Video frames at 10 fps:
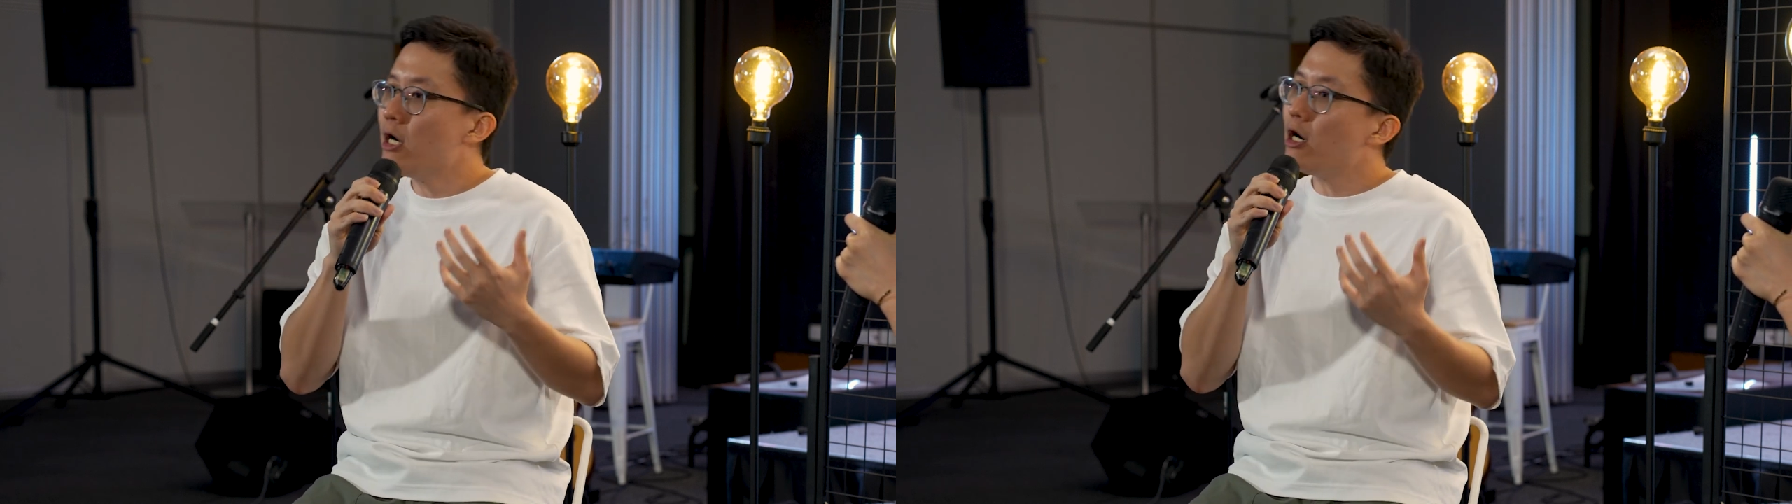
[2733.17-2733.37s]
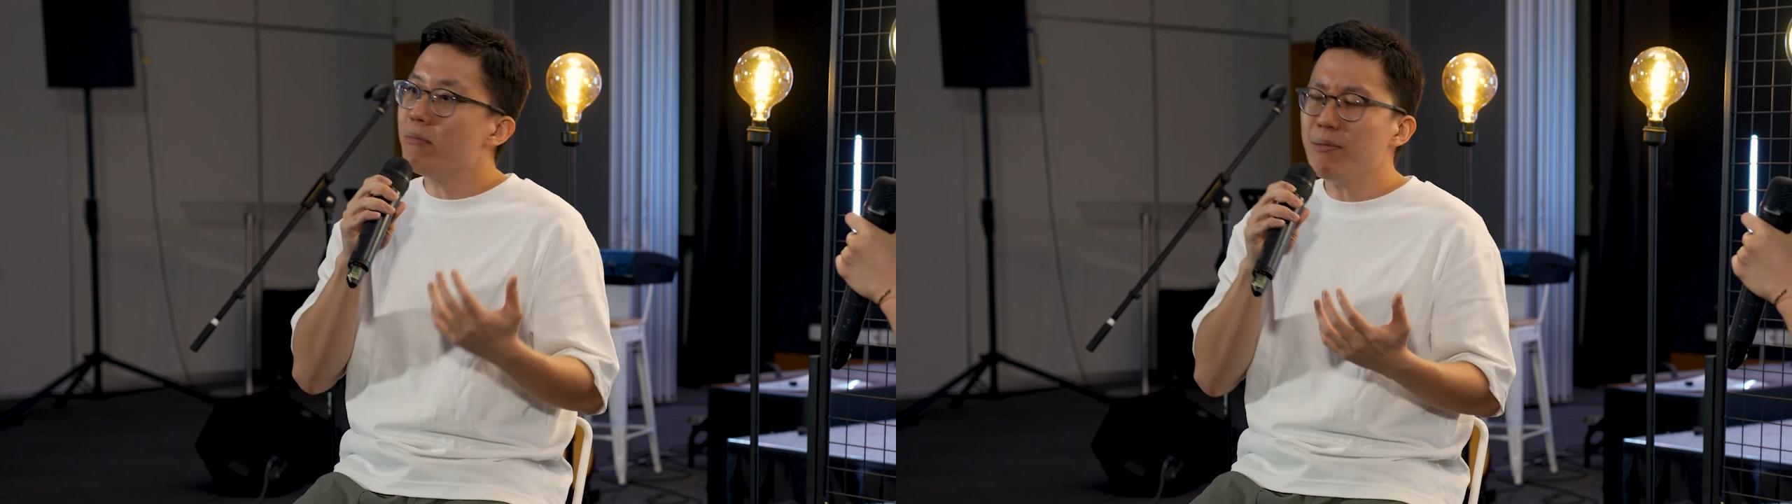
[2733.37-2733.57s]

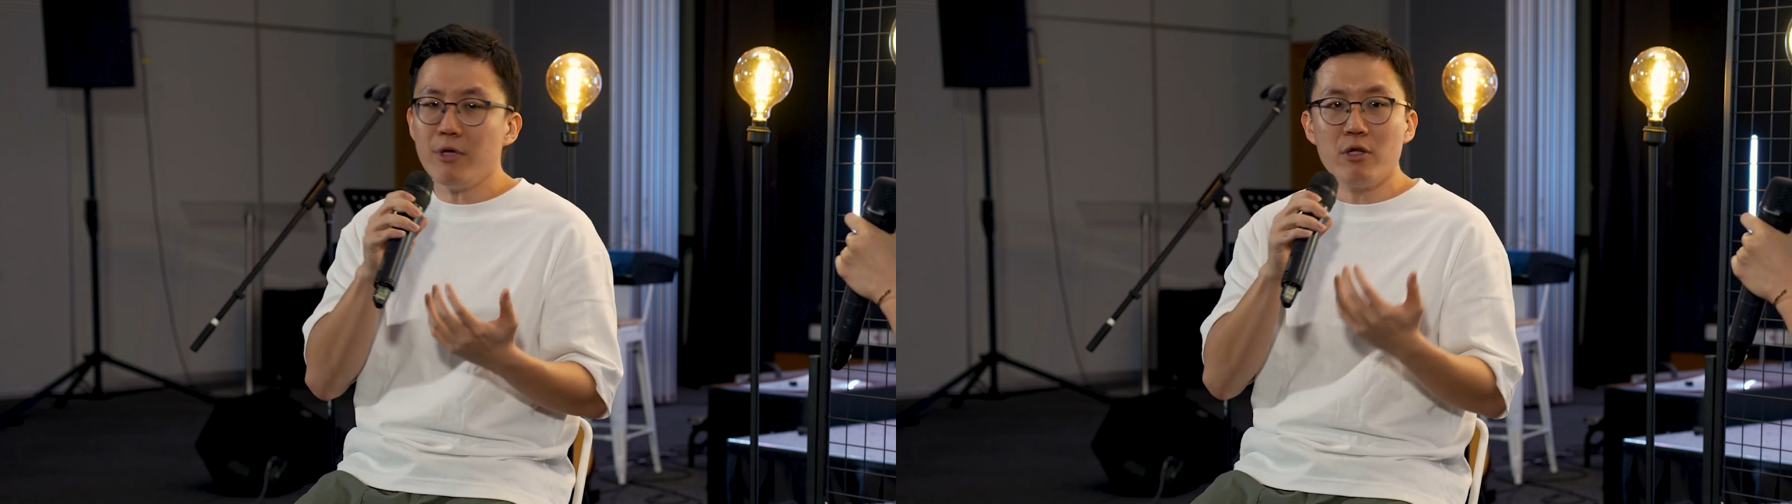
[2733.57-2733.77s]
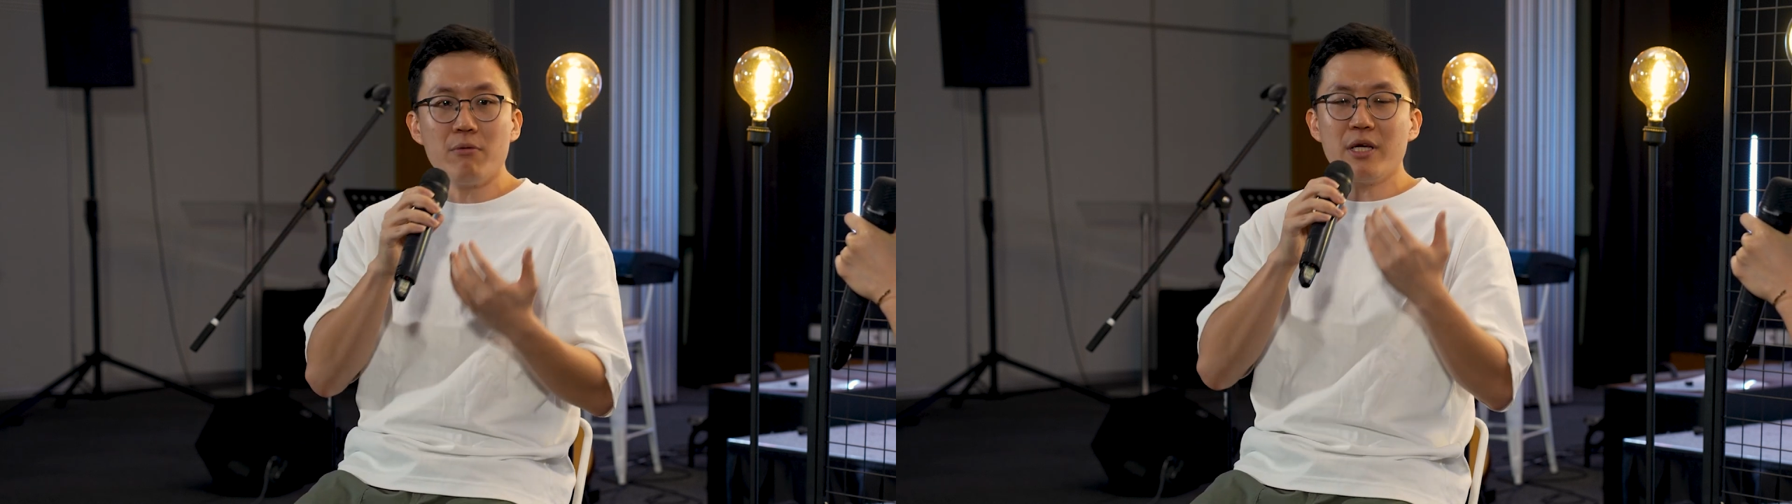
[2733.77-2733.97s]
or
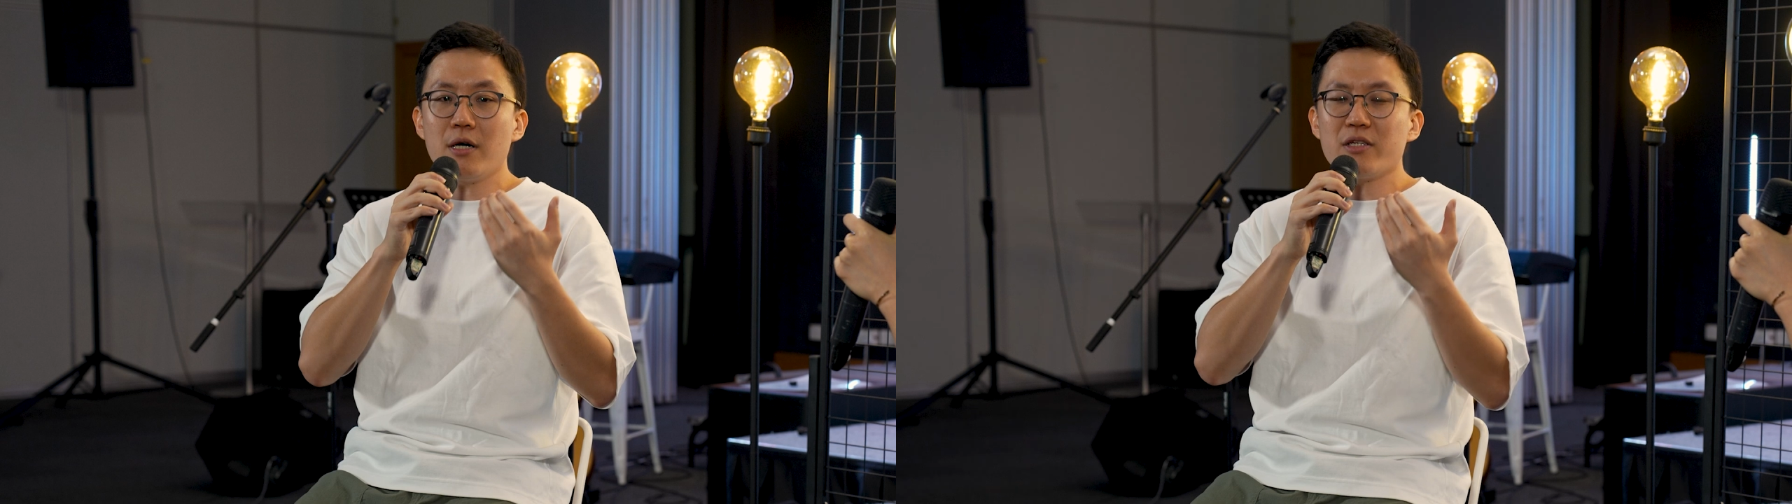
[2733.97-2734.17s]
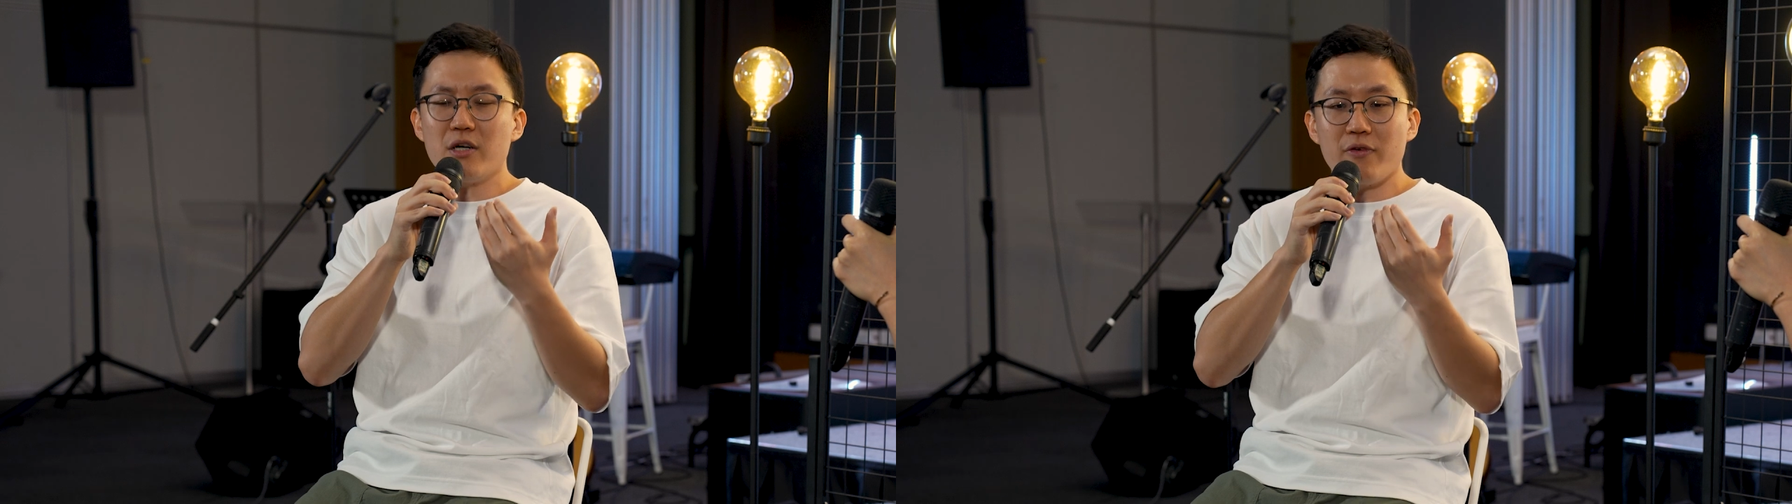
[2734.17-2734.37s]
maybe, you know,
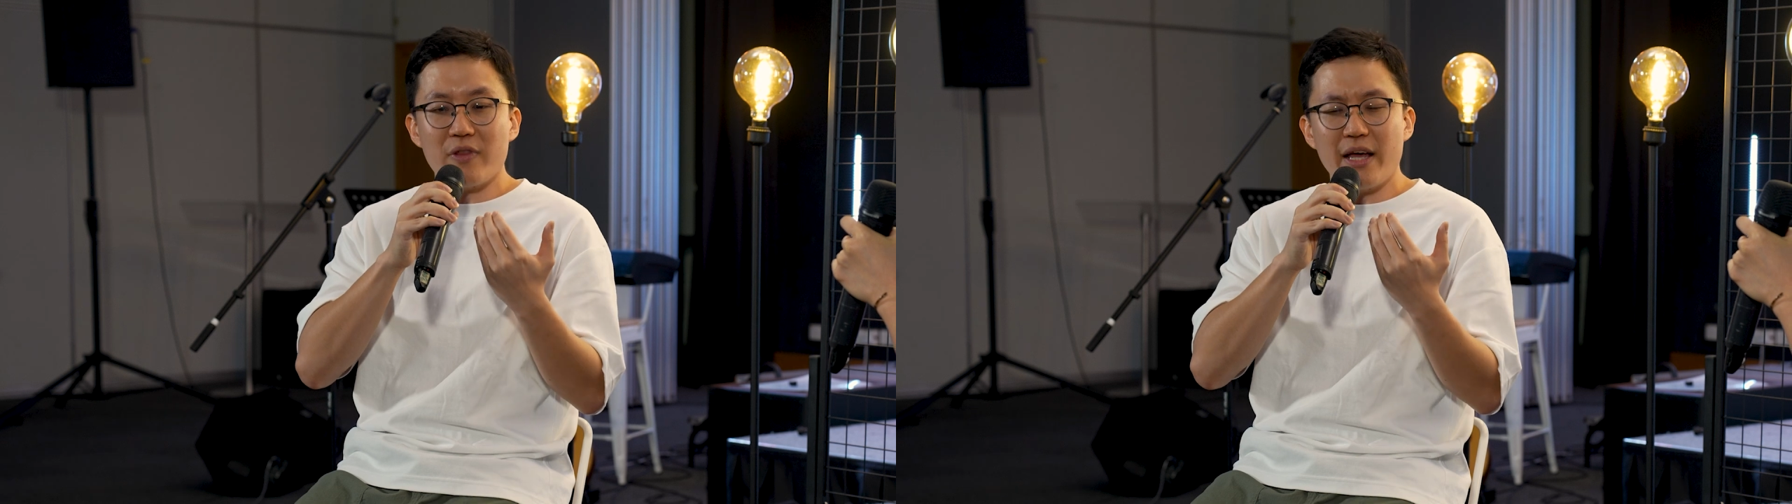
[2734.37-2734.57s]
because of